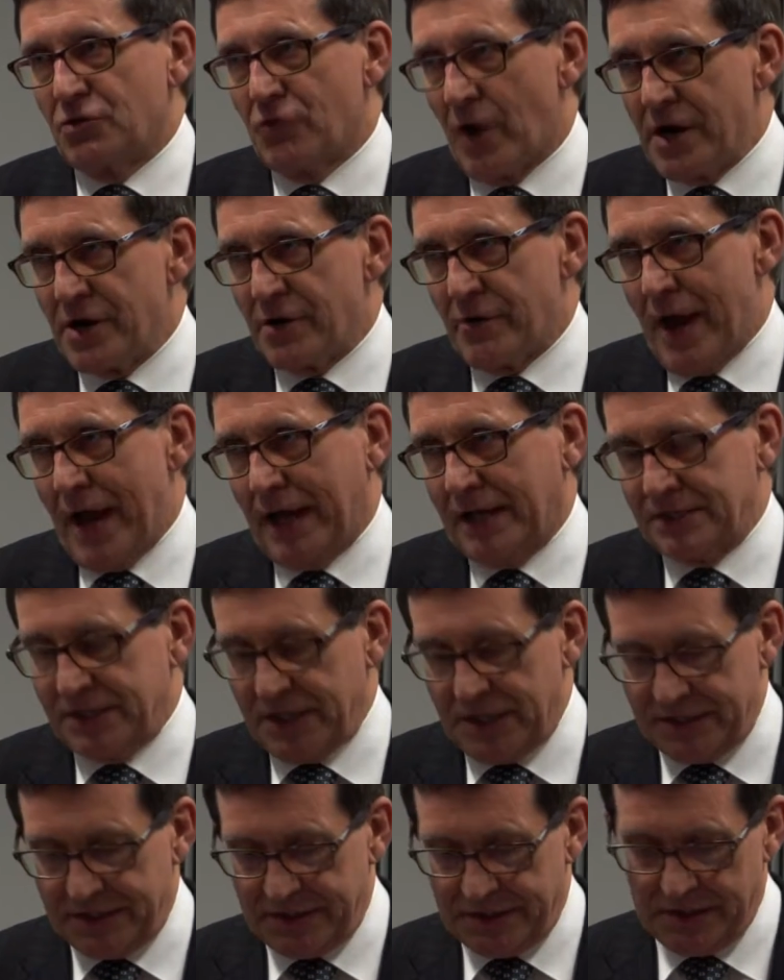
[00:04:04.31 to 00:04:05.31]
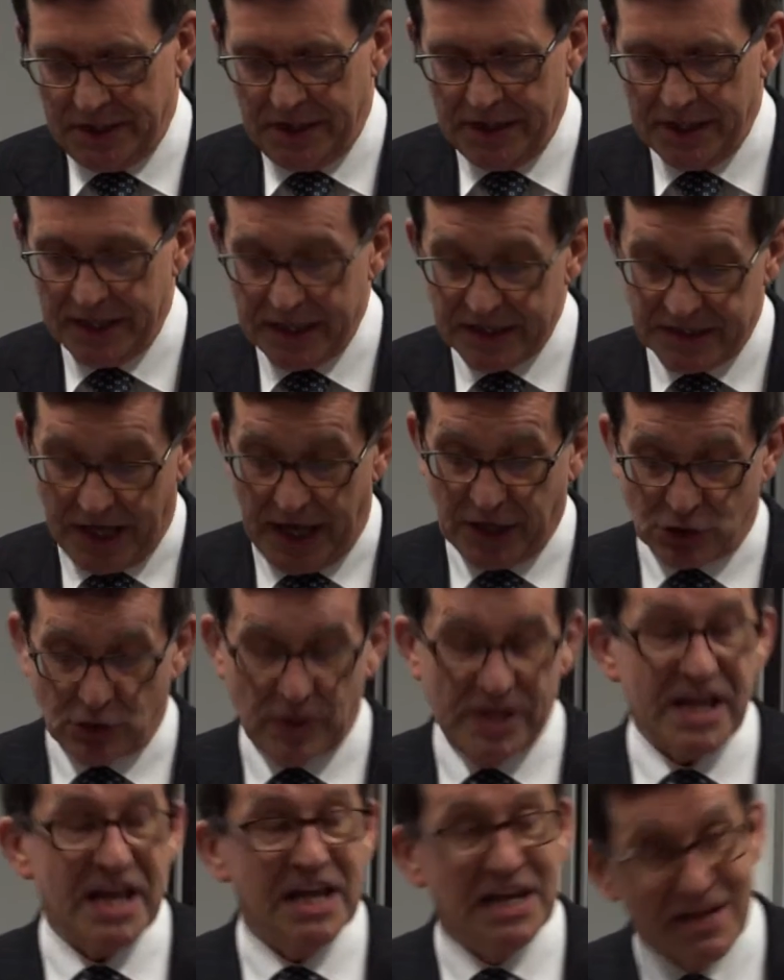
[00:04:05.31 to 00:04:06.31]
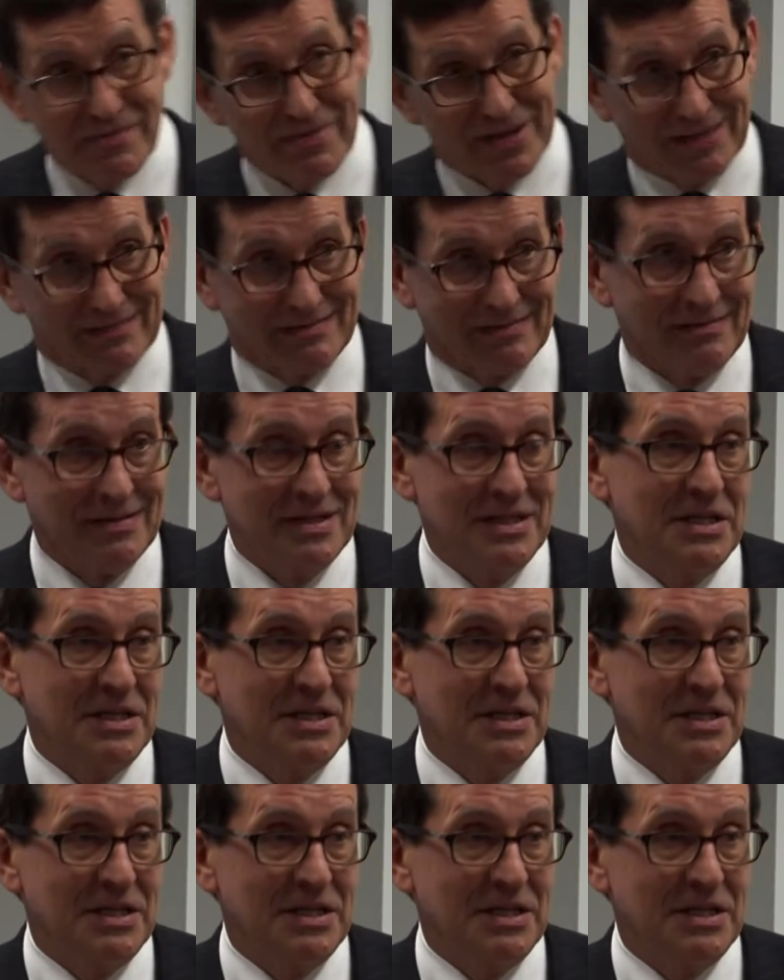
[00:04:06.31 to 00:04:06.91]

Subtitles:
greater access, is actually inimical